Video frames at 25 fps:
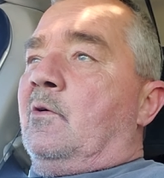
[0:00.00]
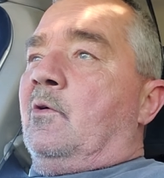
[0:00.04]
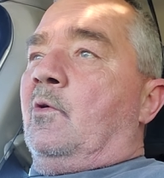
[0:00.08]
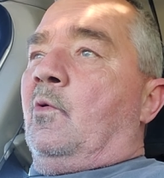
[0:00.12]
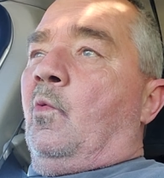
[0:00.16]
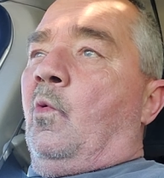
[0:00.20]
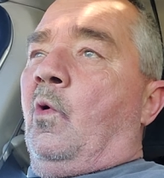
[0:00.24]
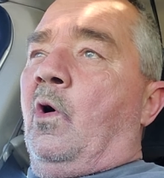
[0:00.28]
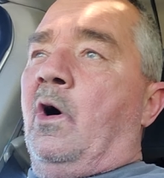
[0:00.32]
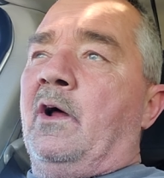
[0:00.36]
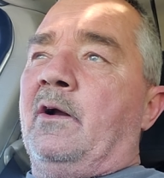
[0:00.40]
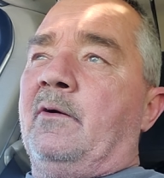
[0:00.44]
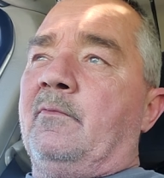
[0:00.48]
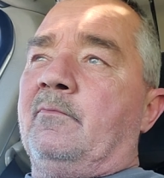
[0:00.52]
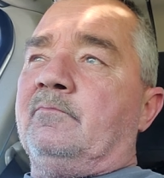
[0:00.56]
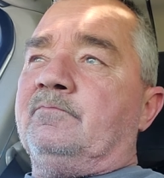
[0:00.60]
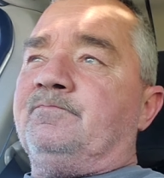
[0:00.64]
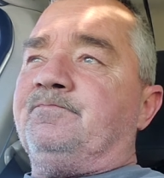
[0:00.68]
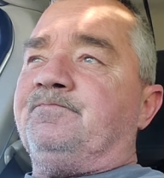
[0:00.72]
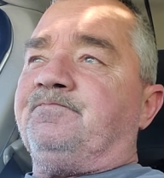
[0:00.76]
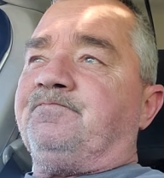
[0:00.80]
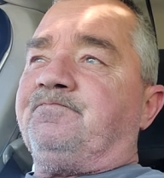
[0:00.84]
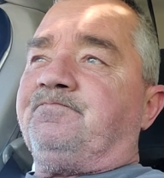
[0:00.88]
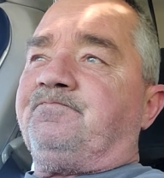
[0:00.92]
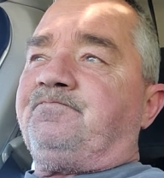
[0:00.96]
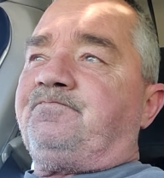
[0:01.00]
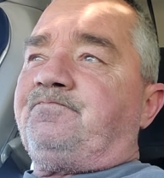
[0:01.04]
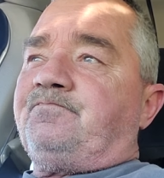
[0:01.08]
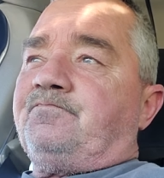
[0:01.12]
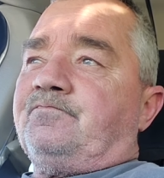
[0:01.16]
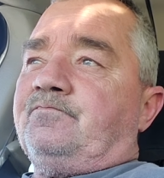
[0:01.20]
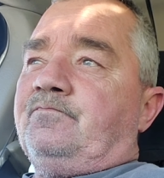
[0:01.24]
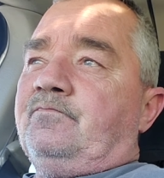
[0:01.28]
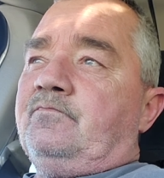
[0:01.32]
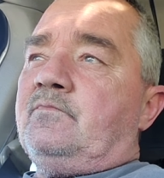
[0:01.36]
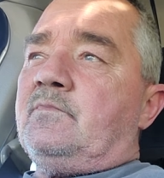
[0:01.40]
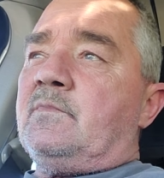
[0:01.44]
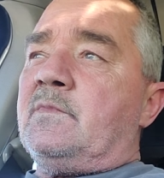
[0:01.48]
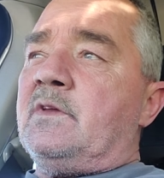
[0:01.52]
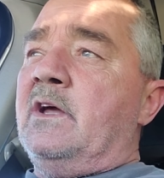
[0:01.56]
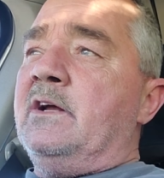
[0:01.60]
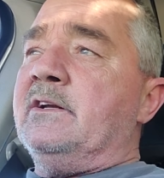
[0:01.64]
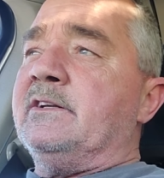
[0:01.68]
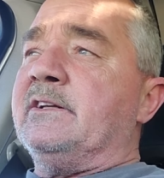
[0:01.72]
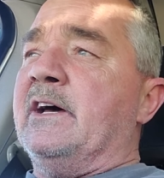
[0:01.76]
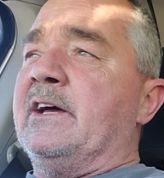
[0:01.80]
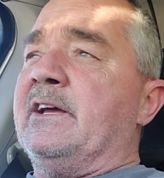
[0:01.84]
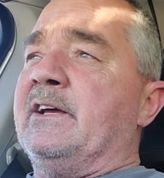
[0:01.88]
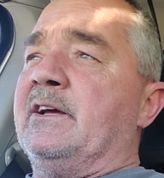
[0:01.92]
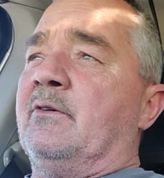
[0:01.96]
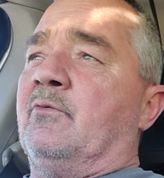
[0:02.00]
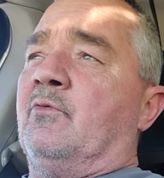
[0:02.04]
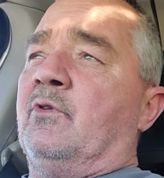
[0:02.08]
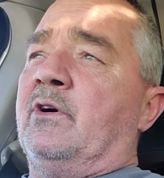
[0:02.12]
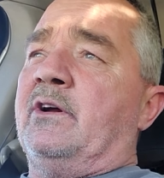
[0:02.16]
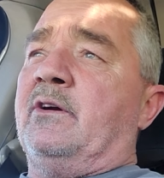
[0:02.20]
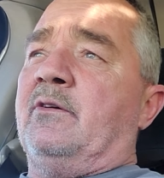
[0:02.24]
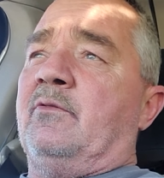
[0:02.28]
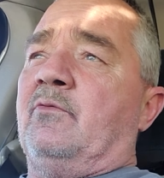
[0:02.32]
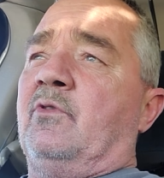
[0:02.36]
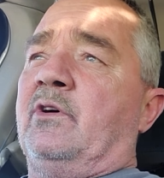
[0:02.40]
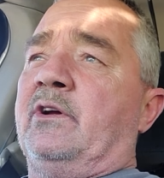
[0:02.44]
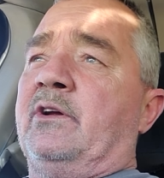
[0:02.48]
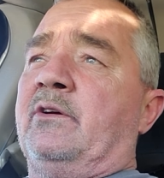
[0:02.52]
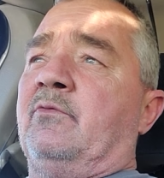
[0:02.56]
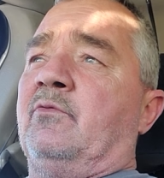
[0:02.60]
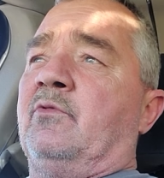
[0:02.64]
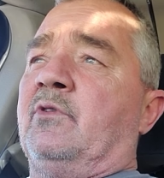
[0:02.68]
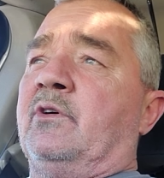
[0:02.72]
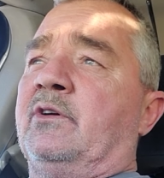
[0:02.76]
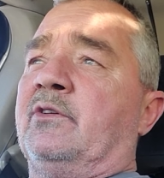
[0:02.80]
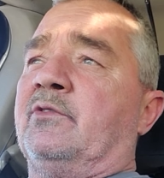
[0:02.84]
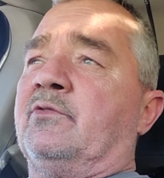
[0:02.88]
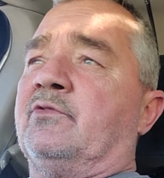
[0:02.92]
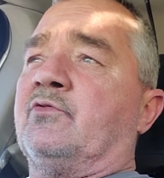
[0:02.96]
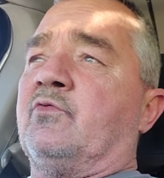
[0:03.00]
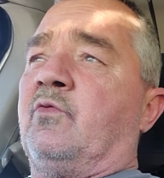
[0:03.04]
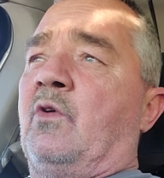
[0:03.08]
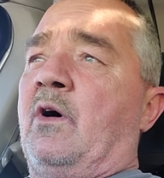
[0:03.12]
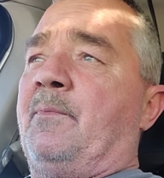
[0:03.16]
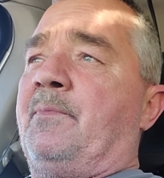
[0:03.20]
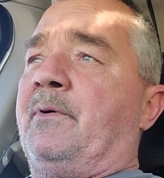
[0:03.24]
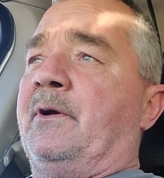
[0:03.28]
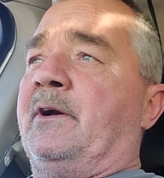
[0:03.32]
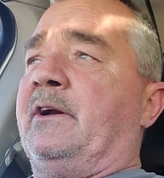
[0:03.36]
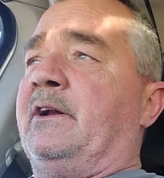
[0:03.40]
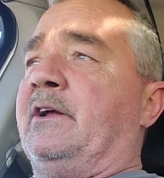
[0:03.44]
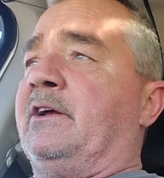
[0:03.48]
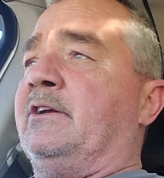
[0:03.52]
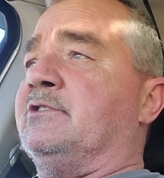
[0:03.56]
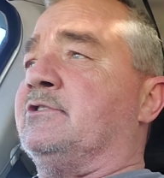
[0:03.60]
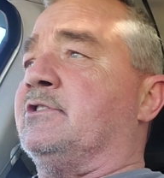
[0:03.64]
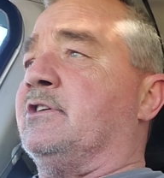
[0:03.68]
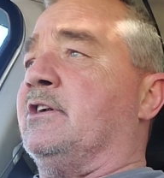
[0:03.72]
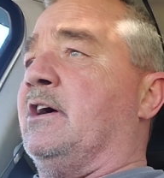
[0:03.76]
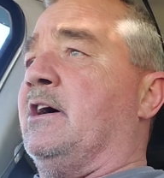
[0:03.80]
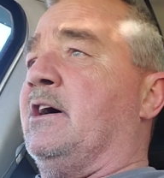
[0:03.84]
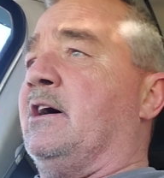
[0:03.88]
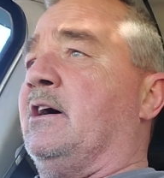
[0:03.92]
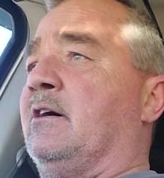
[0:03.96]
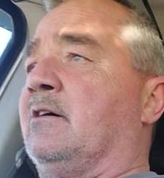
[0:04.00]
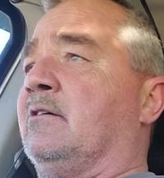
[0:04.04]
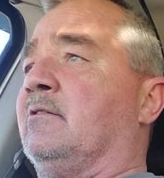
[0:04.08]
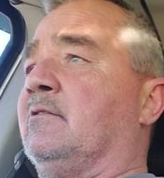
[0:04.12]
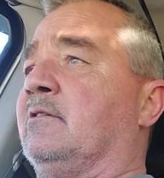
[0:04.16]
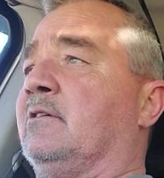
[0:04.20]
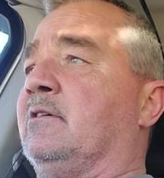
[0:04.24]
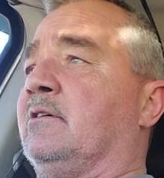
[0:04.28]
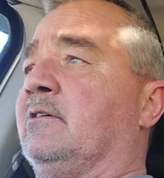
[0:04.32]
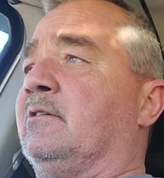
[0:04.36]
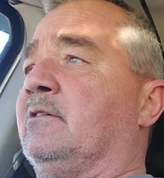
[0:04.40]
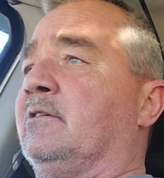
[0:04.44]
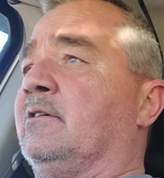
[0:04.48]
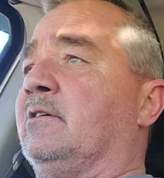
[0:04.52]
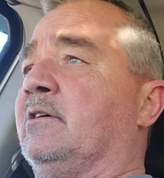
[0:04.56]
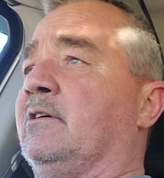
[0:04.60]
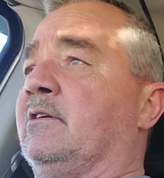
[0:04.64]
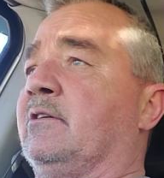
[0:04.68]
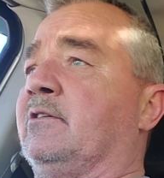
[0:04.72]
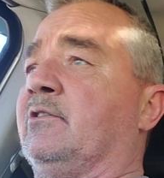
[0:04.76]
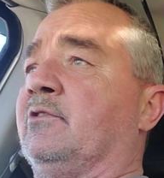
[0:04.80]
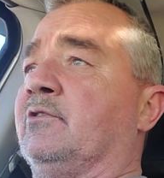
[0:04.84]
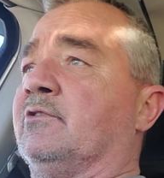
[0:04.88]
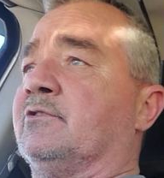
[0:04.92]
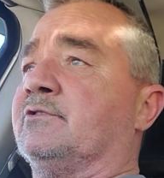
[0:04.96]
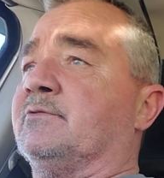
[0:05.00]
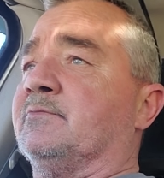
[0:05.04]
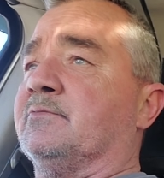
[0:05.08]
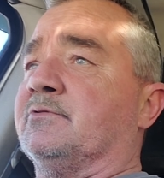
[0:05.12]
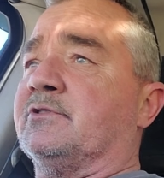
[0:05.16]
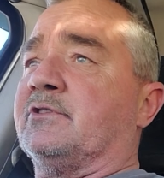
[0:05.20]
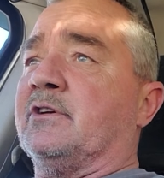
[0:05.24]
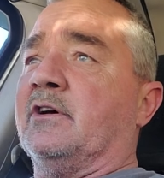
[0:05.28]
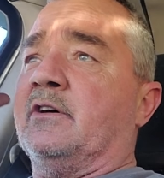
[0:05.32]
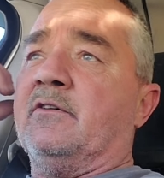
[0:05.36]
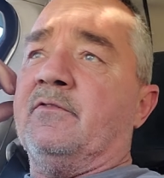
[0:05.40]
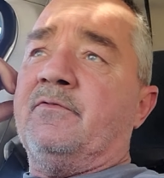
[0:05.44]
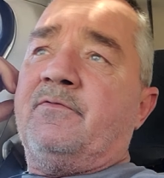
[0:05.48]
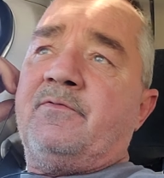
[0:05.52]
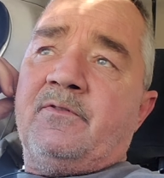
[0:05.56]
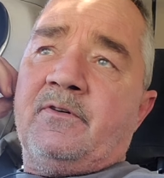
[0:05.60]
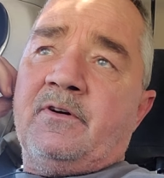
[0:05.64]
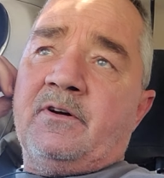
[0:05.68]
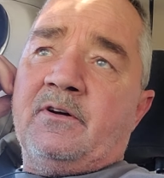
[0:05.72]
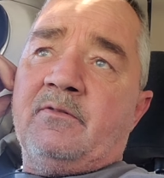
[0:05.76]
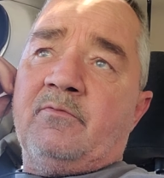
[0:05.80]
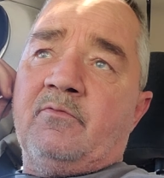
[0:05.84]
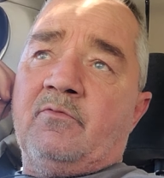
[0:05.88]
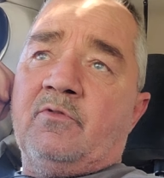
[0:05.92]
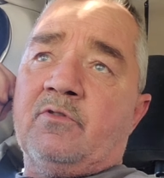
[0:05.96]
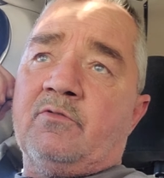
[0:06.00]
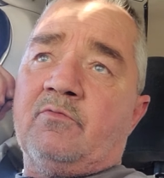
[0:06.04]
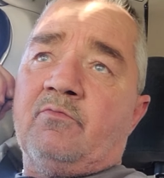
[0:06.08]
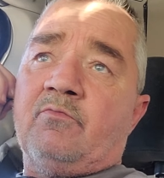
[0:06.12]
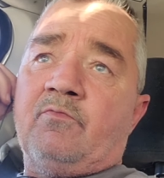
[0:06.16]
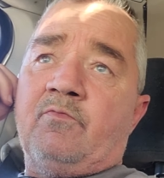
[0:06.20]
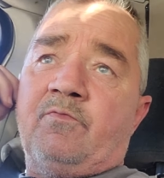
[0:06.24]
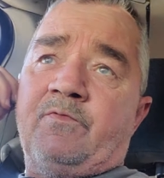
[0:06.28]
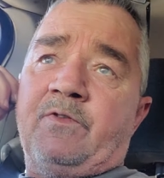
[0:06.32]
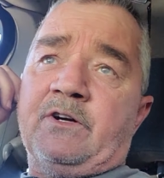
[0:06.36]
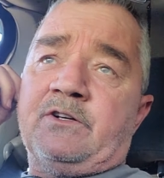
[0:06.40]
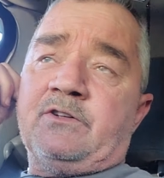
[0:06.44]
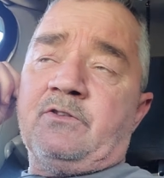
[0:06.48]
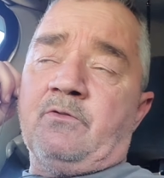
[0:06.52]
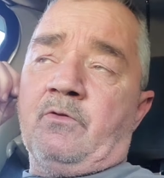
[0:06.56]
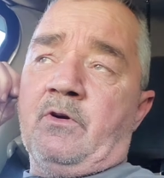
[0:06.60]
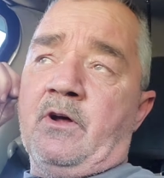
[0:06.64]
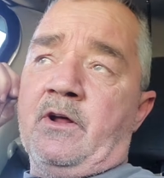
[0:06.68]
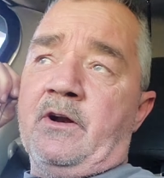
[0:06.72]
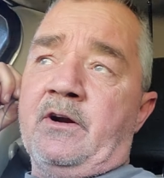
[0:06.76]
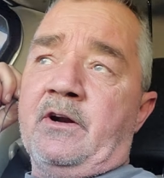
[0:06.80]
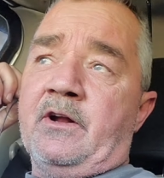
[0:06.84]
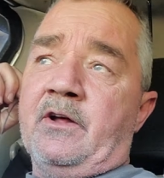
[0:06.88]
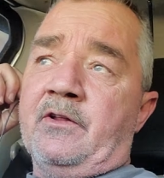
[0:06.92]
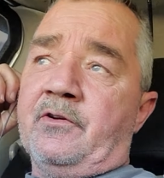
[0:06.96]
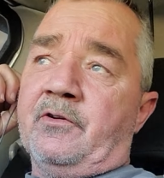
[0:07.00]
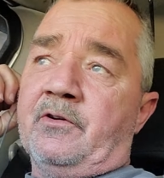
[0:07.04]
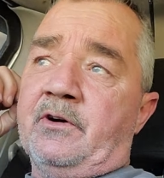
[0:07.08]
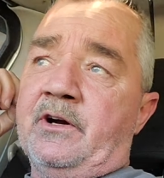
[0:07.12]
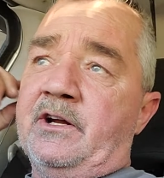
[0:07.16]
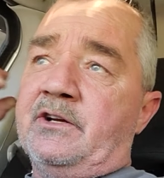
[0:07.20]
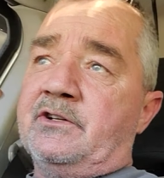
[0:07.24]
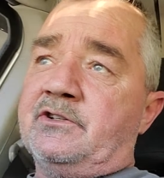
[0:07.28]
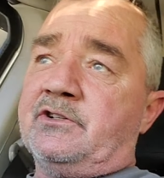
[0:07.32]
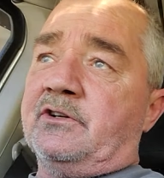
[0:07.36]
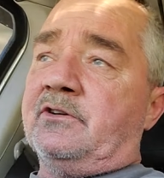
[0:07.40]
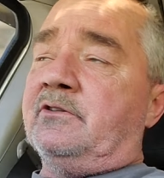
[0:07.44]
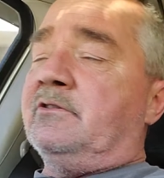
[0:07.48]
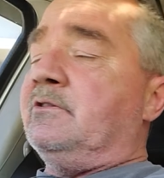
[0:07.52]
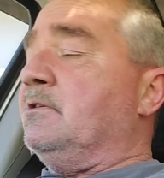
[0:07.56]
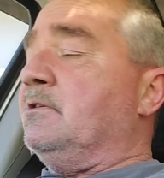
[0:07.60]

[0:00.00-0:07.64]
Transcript: What I tell you, we're swapping an engine out and doing some stuff. We're fixing to run another engine.